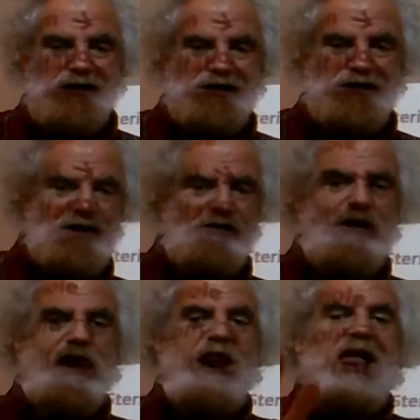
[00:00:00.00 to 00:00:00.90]

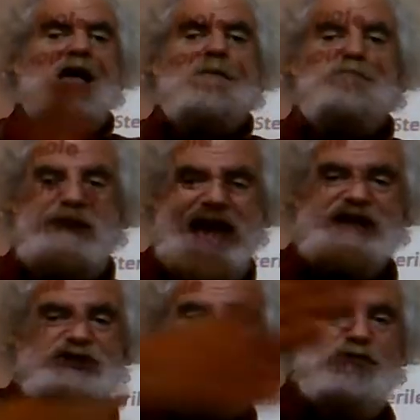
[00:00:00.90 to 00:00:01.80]
container,
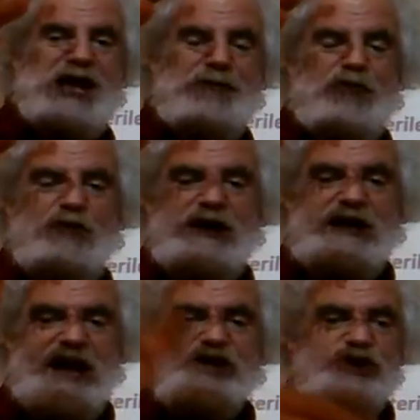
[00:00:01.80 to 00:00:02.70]
pass it through the gamma
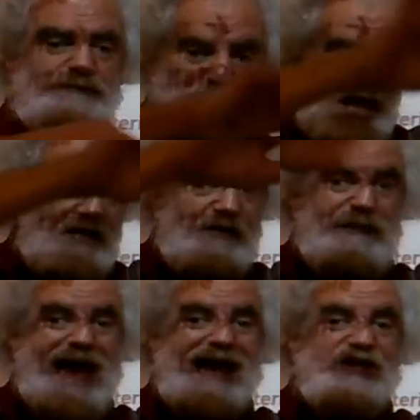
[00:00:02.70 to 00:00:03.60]
radiation. The
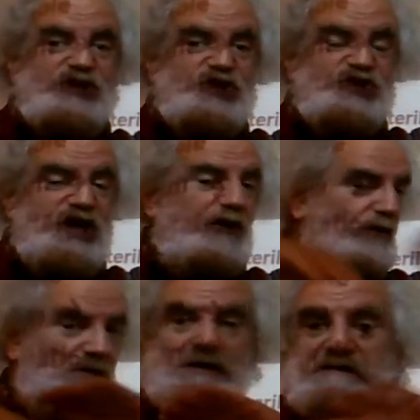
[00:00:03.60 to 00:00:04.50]
package is
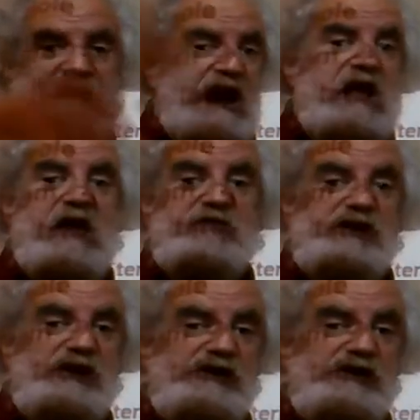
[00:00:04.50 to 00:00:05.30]
sealed. Ain't nothing going to